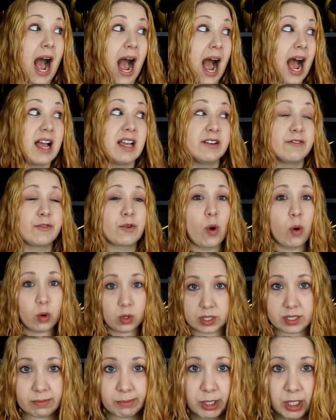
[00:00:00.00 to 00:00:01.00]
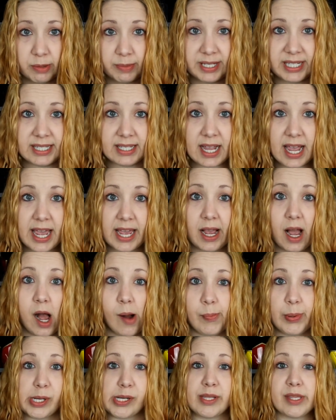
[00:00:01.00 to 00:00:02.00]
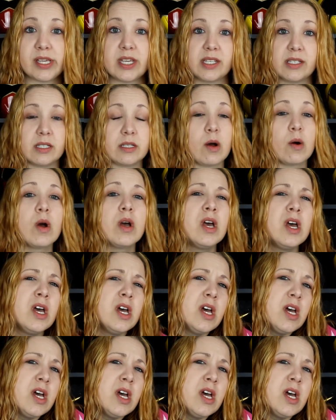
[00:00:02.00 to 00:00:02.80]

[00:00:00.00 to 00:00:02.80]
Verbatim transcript: I, of course, am going to be staying up on this, so